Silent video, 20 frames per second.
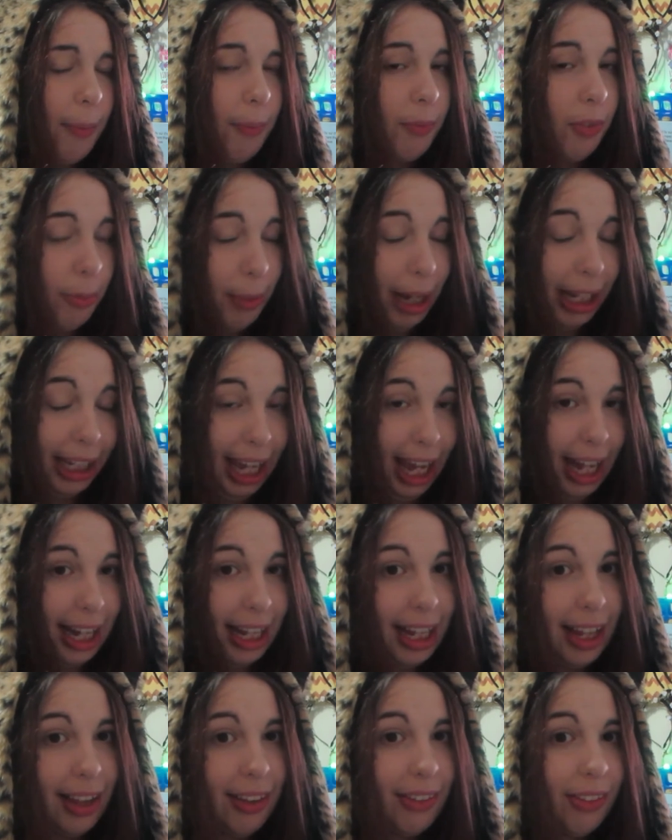for my
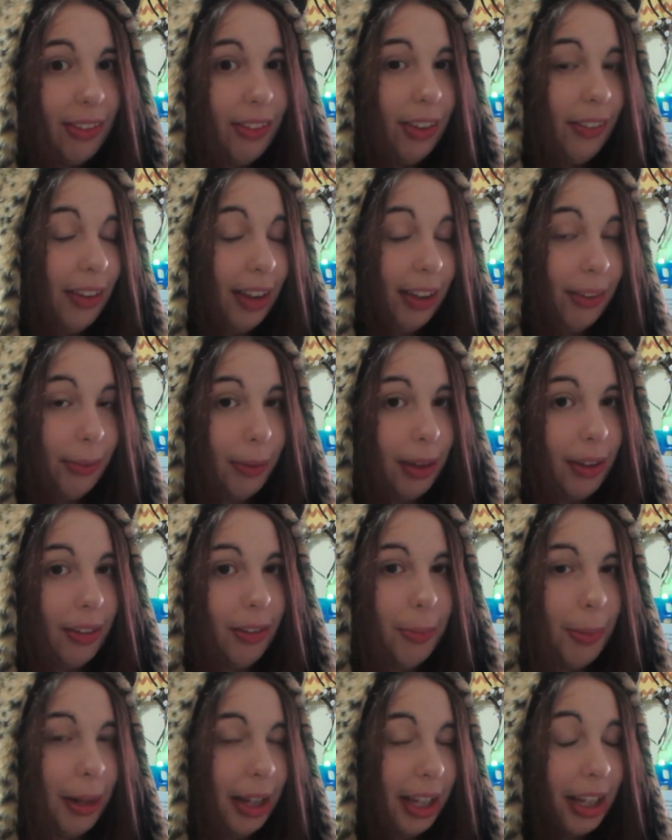cat ears, not these
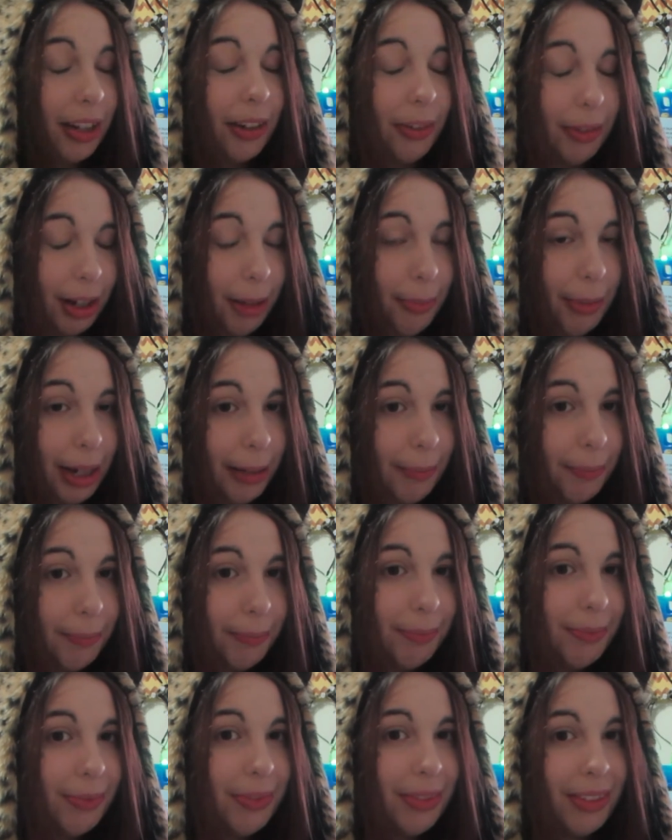ones, but you know what I mean.
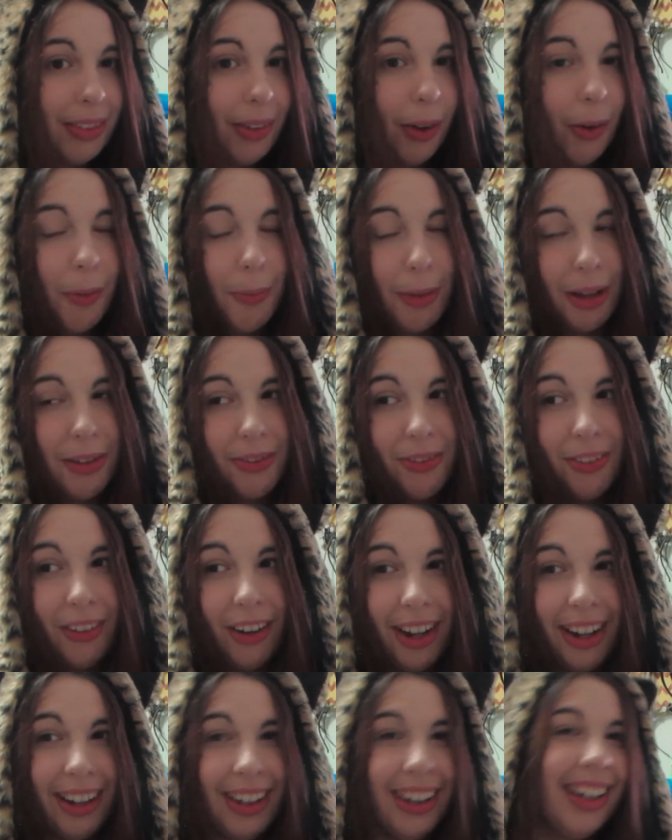Oh, my
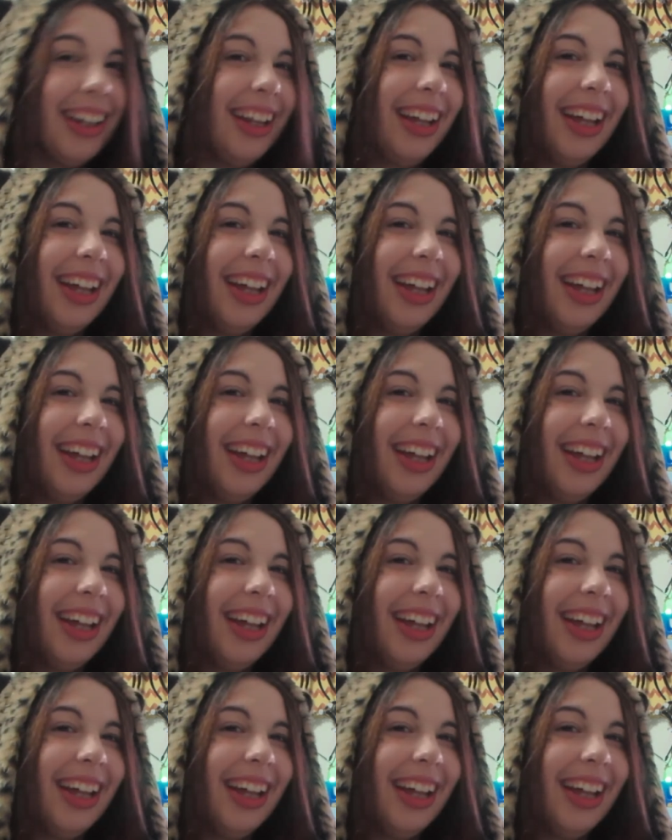throat.